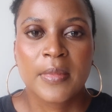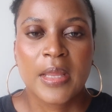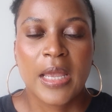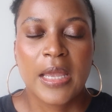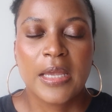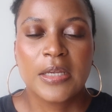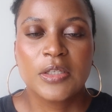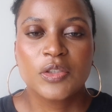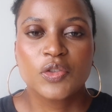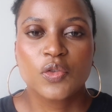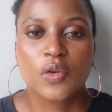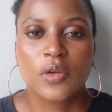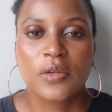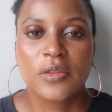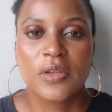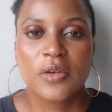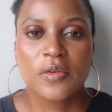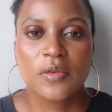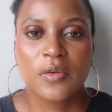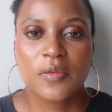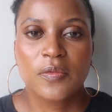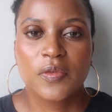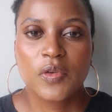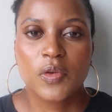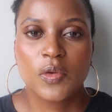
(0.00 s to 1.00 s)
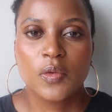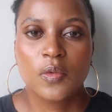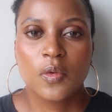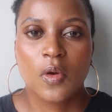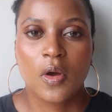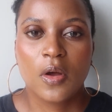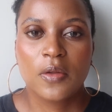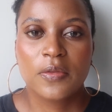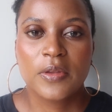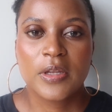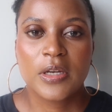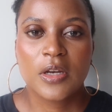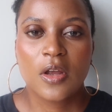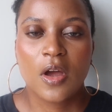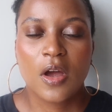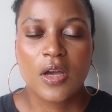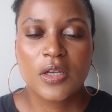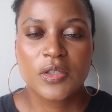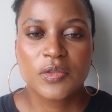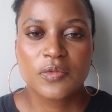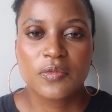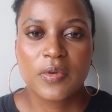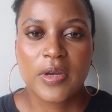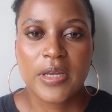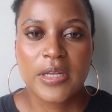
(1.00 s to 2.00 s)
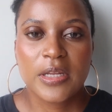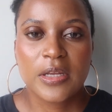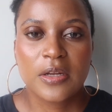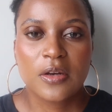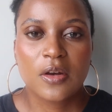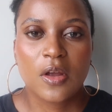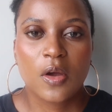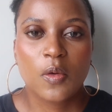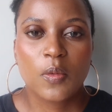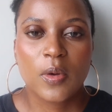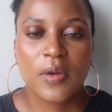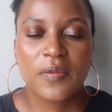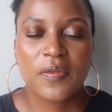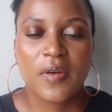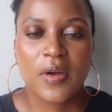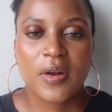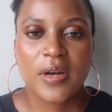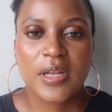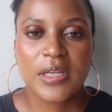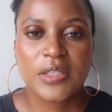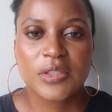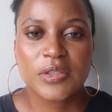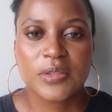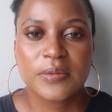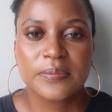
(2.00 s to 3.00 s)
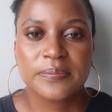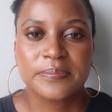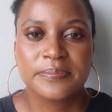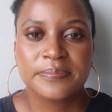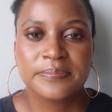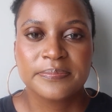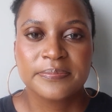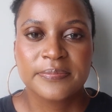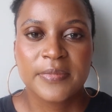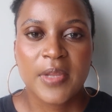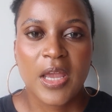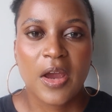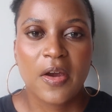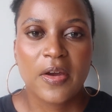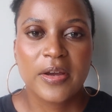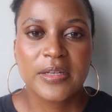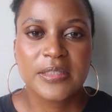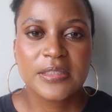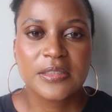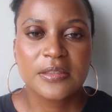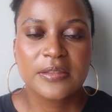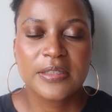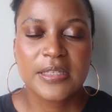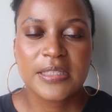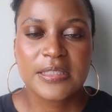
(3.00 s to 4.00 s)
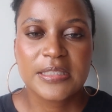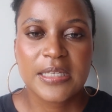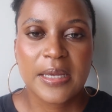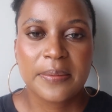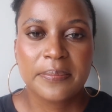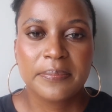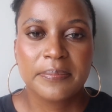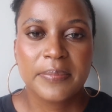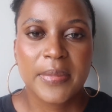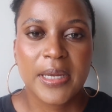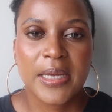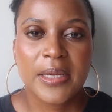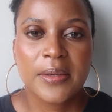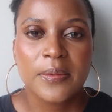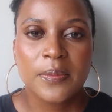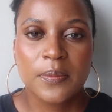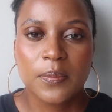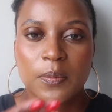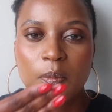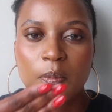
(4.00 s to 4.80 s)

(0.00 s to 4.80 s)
enjoyed the review on the Nars Radiant Longwear foundation. Alright, till next time, bye.